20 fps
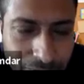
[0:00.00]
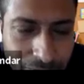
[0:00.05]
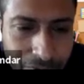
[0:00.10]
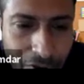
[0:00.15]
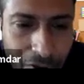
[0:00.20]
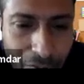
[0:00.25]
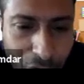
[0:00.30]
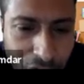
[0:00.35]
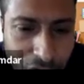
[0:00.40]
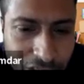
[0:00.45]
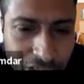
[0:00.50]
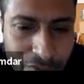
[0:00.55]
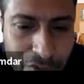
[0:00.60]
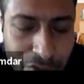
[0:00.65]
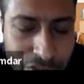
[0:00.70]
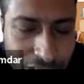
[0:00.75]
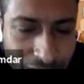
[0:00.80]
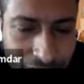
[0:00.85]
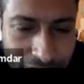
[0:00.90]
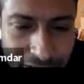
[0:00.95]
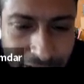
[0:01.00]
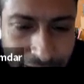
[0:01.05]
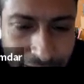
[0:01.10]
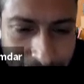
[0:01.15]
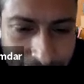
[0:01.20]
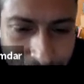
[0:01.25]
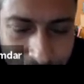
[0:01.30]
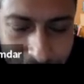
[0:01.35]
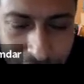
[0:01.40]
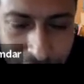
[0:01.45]
from whatever we have
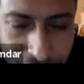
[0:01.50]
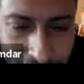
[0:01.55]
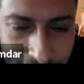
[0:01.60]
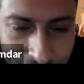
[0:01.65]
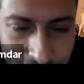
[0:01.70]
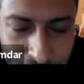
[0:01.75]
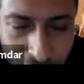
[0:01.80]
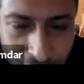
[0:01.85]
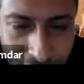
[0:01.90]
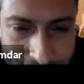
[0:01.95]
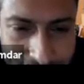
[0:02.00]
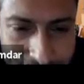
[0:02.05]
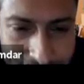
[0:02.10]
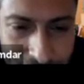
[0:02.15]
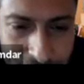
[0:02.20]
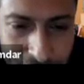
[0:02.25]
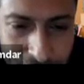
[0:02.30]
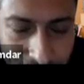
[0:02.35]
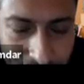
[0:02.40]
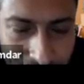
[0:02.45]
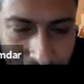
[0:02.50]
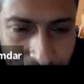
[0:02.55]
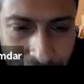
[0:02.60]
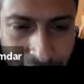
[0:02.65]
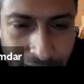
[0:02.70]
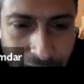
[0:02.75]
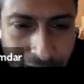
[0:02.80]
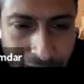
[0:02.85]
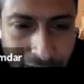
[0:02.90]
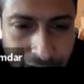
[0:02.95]
done before in joins as well,
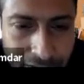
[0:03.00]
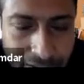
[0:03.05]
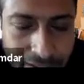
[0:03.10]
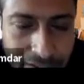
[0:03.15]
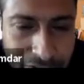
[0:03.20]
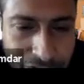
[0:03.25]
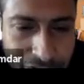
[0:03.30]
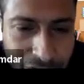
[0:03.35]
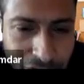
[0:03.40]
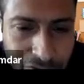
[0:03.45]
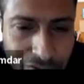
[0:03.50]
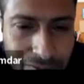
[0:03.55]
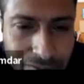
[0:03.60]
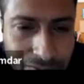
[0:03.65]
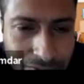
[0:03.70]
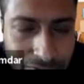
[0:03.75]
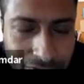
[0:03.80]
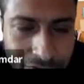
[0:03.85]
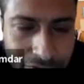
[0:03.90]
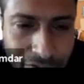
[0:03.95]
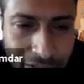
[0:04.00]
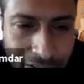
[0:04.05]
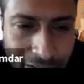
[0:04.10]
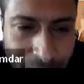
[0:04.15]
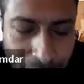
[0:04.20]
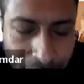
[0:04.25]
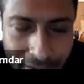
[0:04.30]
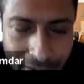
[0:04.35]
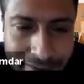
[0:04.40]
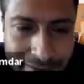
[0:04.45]
right? So in
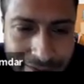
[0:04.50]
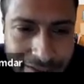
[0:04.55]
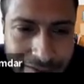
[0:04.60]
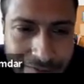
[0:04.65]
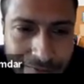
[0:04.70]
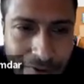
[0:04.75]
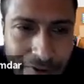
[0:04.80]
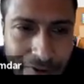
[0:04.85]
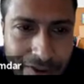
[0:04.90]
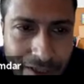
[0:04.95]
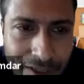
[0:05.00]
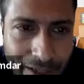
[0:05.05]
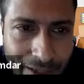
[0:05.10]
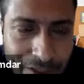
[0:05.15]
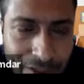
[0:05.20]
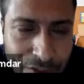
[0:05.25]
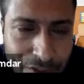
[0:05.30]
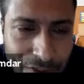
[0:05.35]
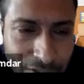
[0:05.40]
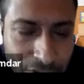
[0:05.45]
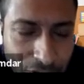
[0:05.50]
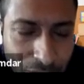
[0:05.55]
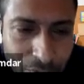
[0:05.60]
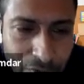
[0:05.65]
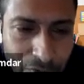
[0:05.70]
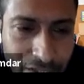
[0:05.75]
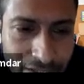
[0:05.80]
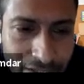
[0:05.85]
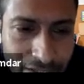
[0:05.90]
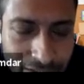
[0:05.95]
practice for the actual
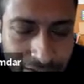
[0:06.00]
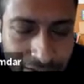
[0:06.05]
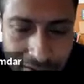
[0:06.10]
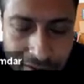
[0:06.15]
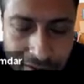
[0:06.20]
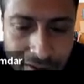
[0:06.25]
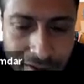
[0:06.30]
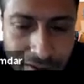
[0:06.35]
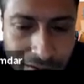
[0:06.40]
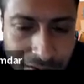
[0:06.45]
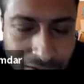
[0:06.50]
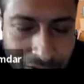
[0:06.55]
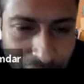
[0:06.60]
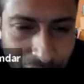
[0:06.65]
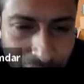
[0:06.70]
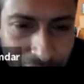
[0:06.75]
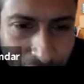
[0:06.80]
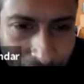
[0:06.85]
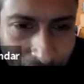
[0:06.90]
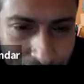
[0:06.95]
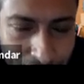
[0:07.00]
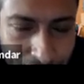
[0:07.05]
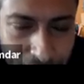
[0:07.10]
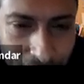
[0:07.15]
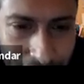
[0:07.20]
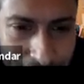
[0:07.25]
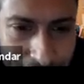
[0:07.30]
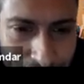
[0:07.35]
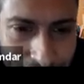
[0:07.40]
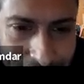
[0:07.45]
computation, well, you have to
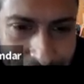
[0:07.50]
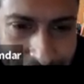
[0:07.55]
actually